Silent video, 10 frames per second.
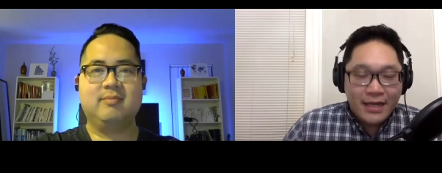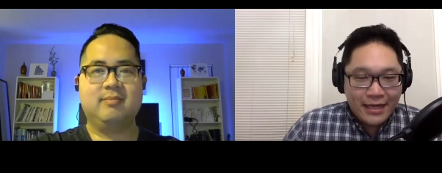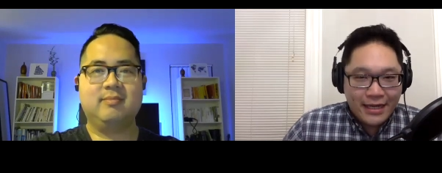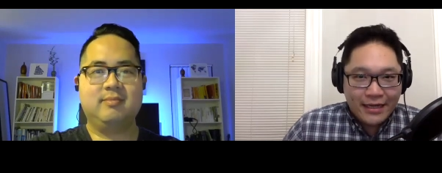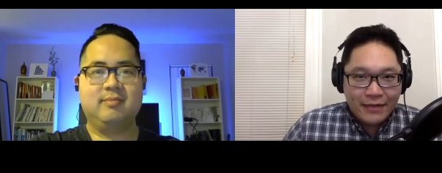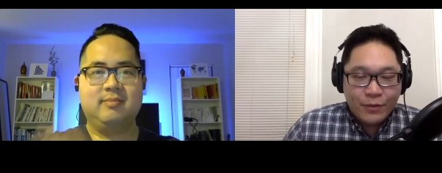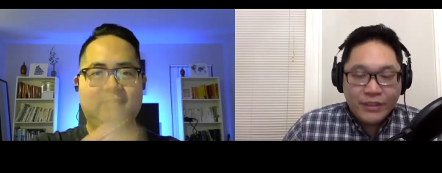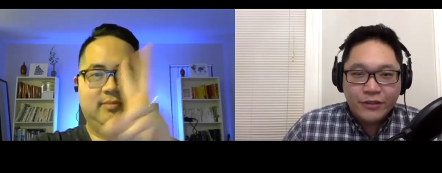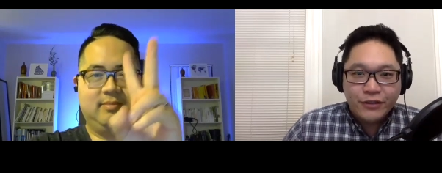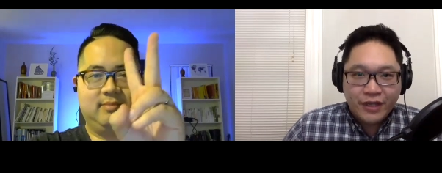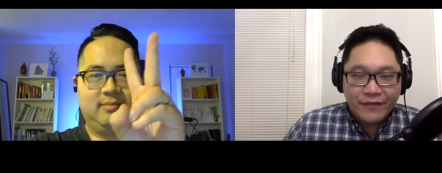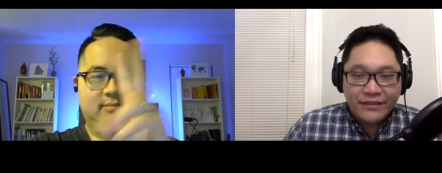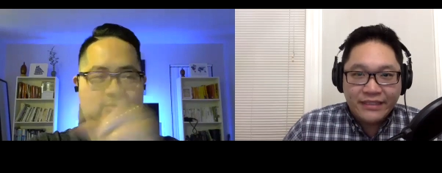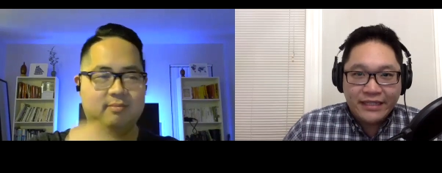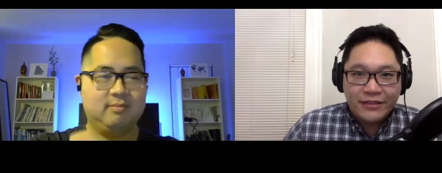Speaker 1: uh, West Coast
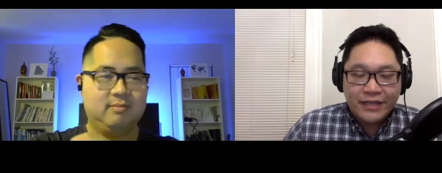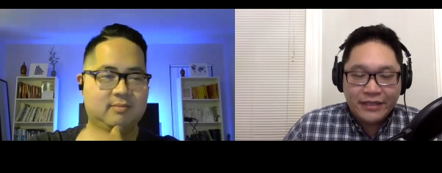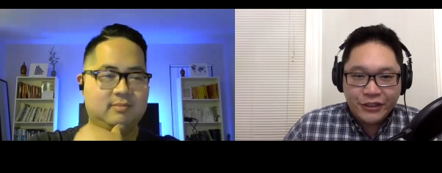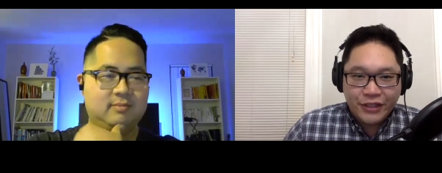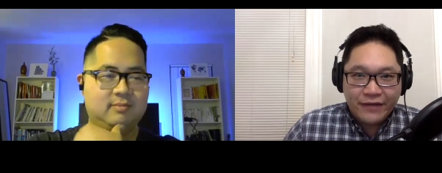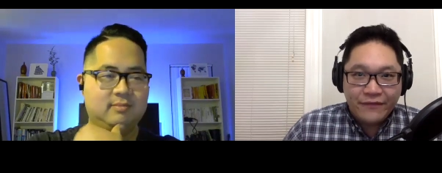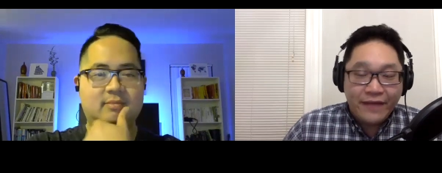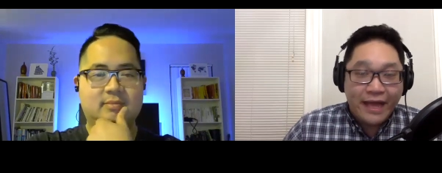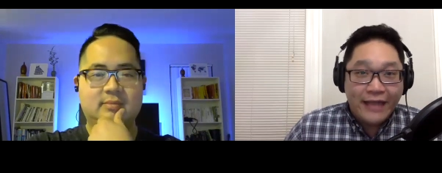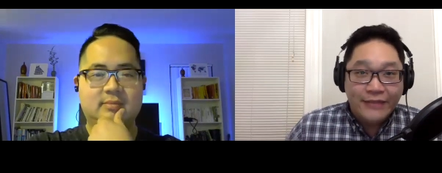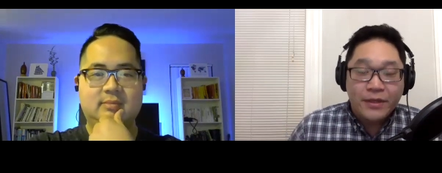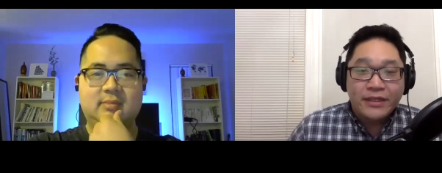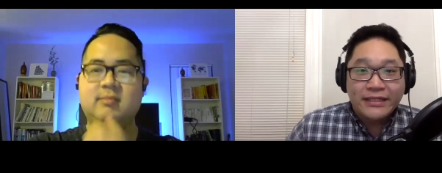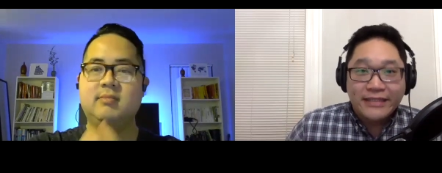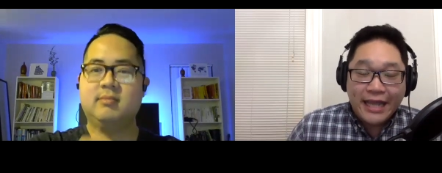Shavings Daily Shave, as well
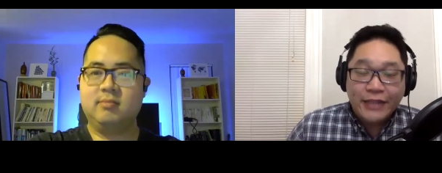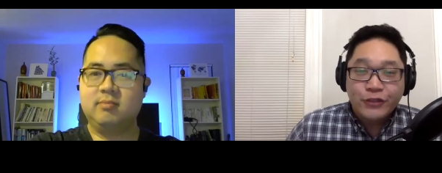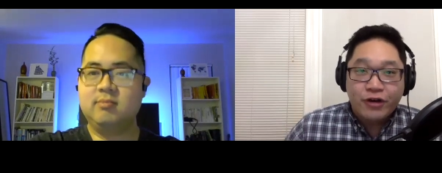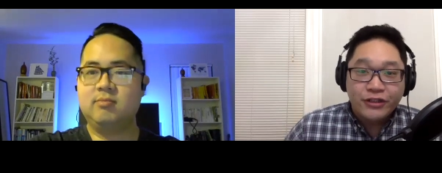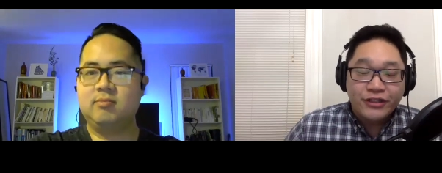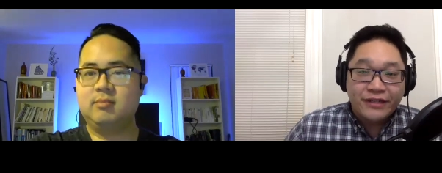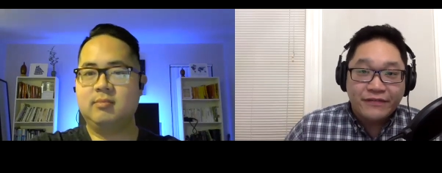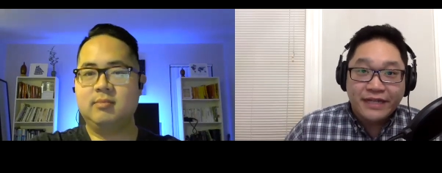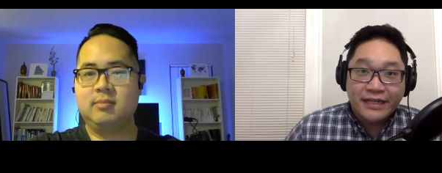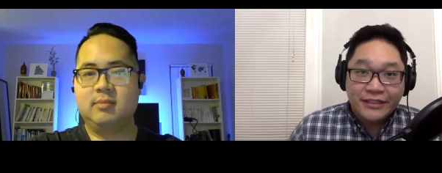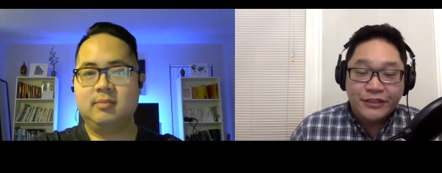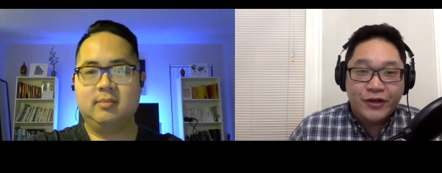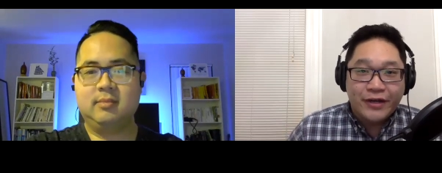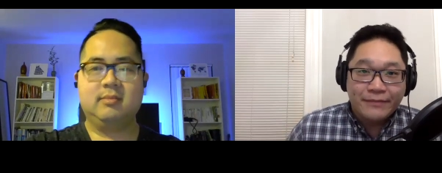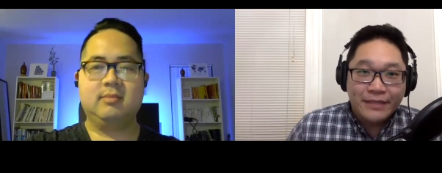as Hey Gerard Shaves on
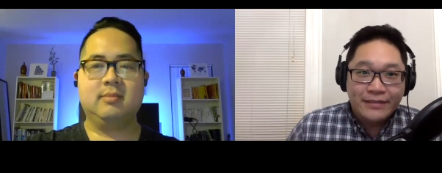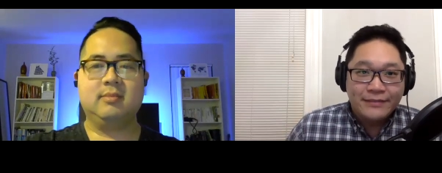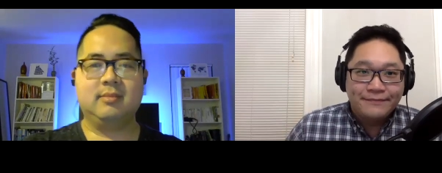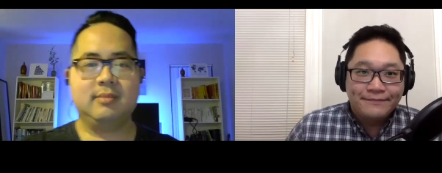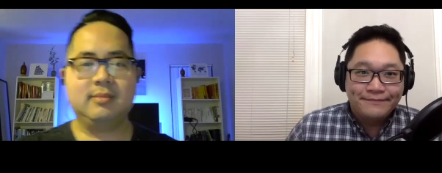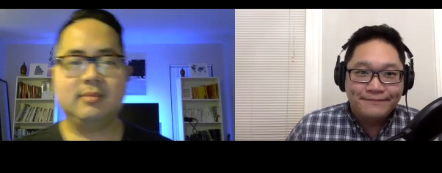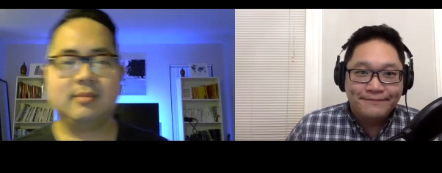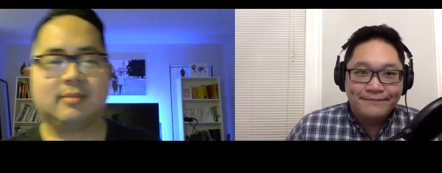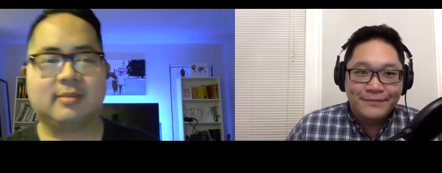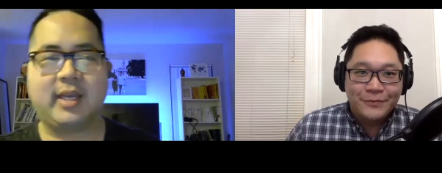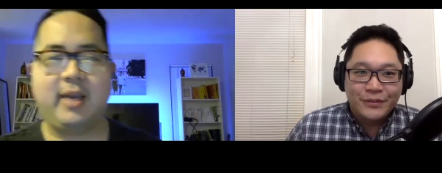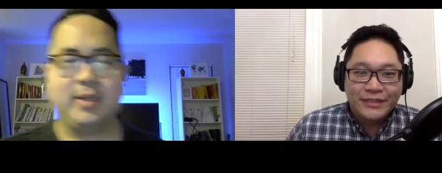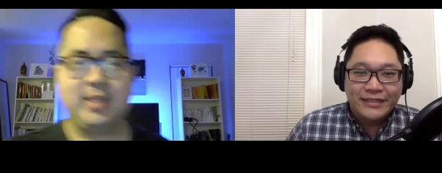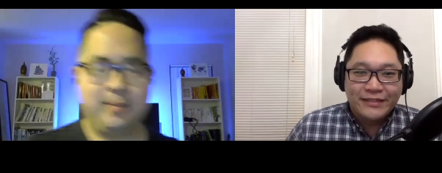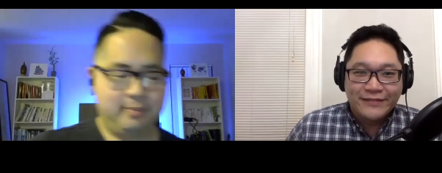Instagram. Hey,
Speaker 2: what's
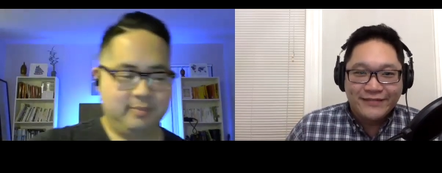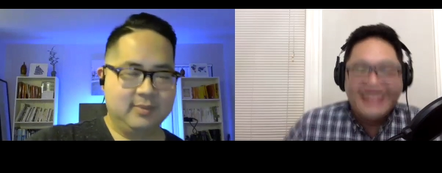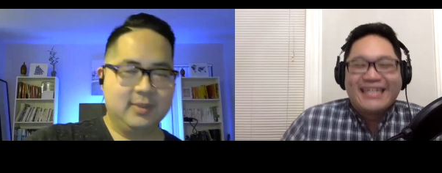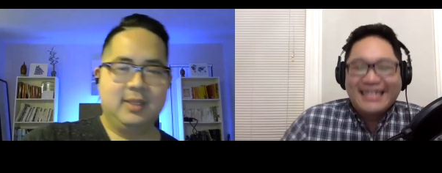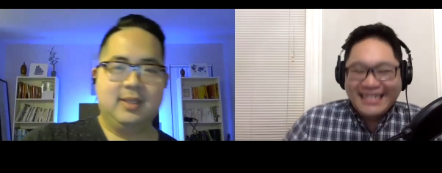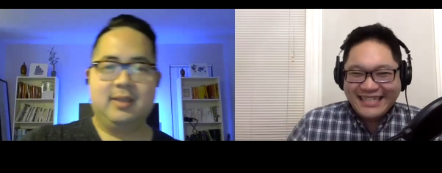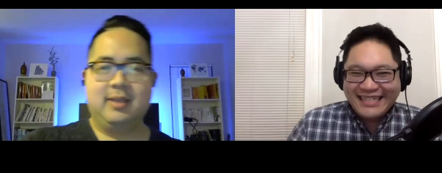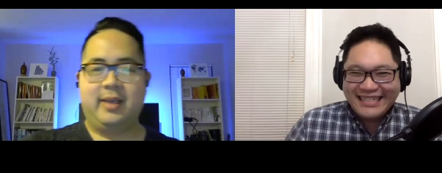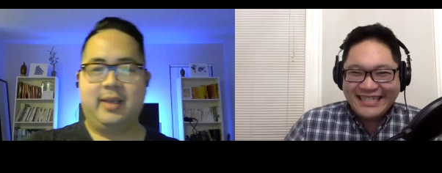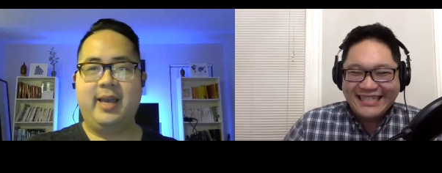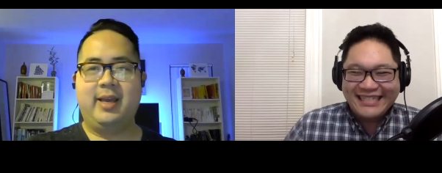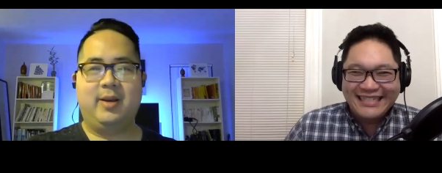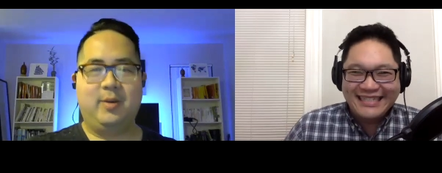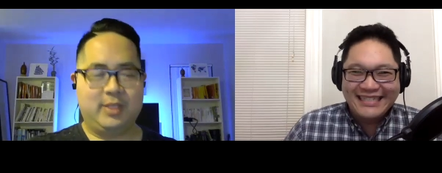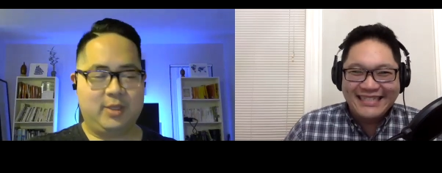up? Hello? Yay,
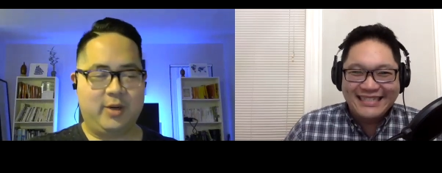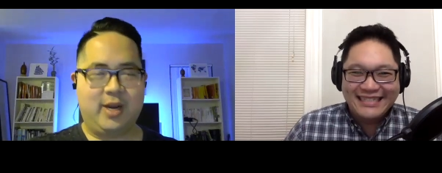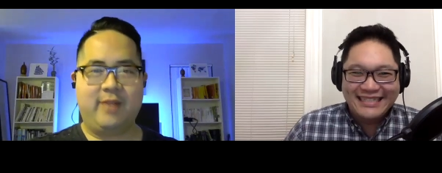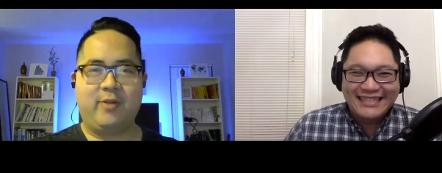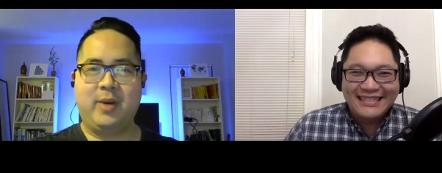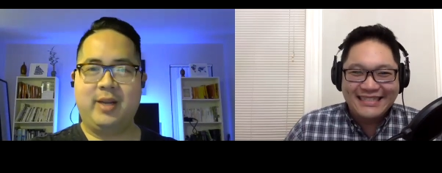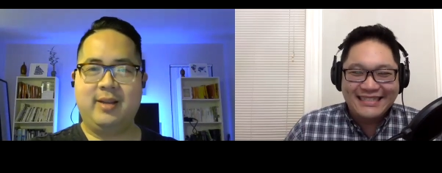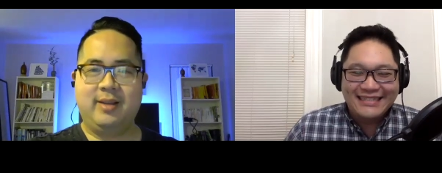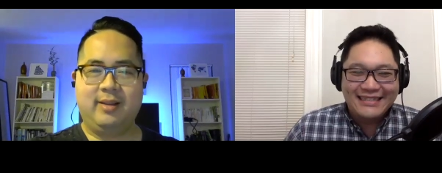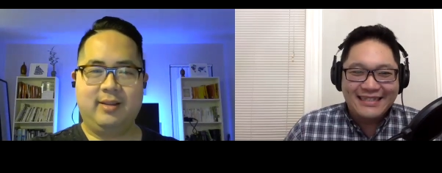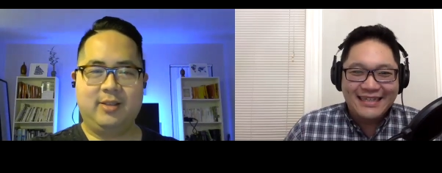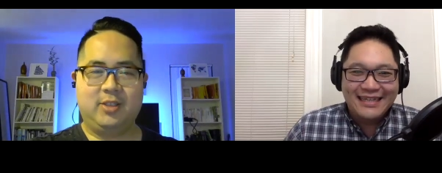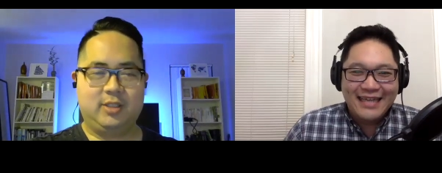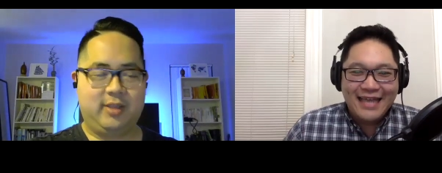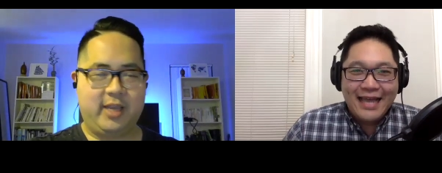what's going on everyone?
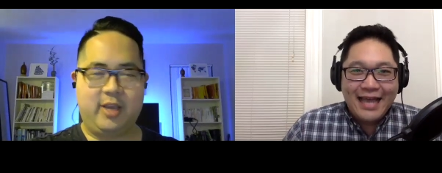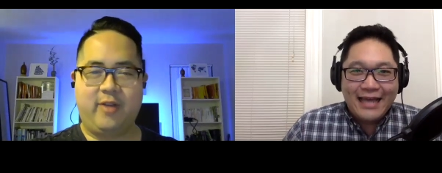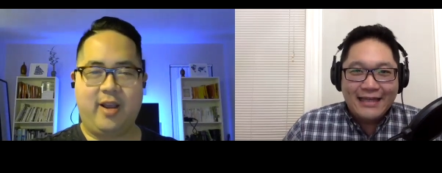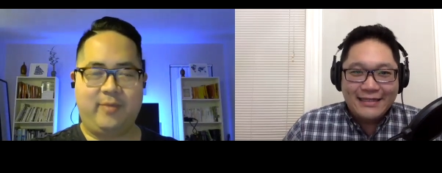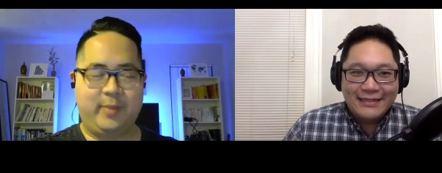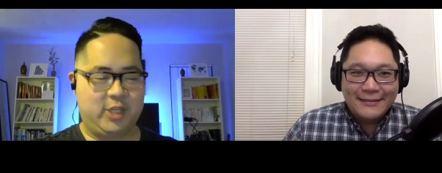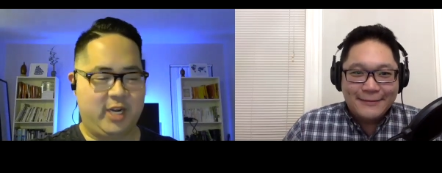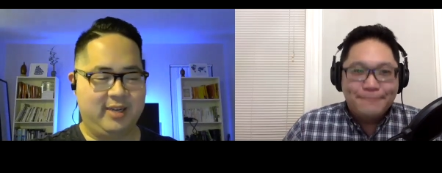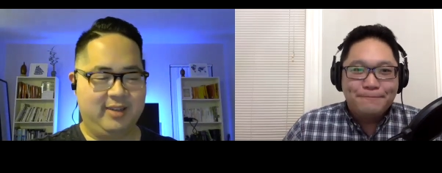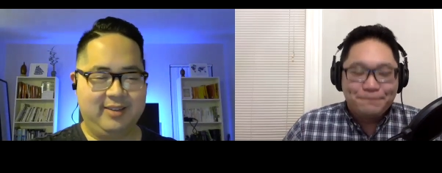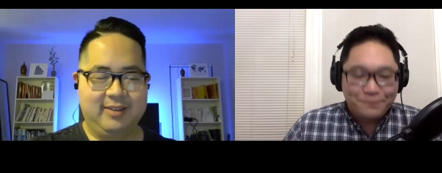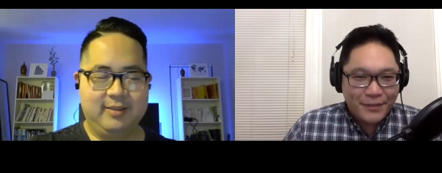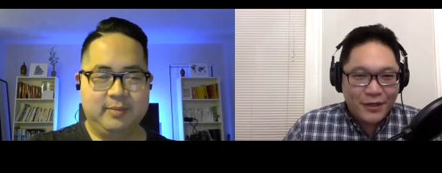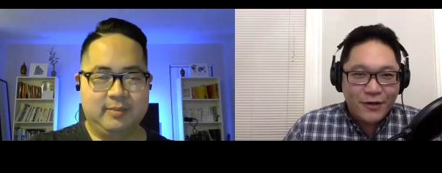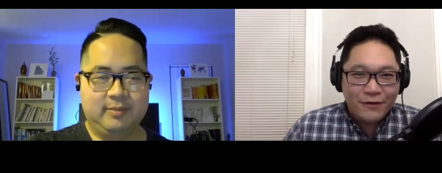Thank you for having me, John.
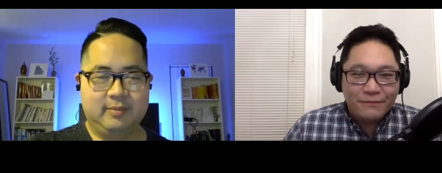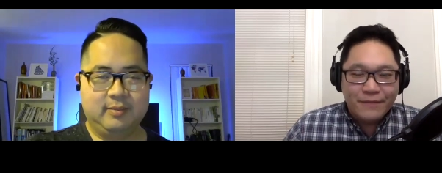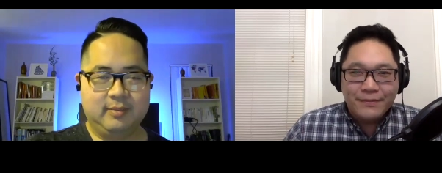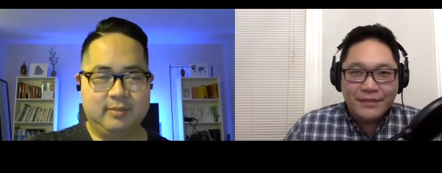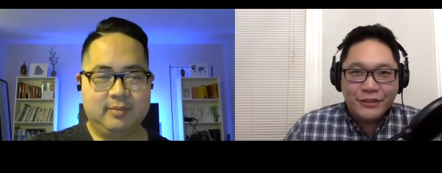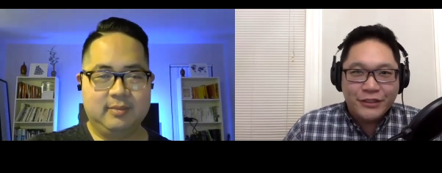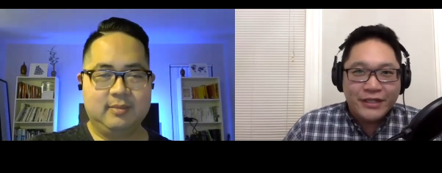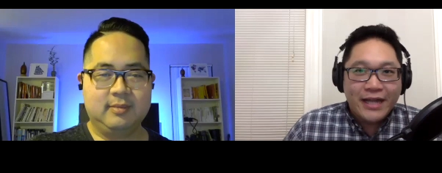
Speaker 1: Oh, my pleasure.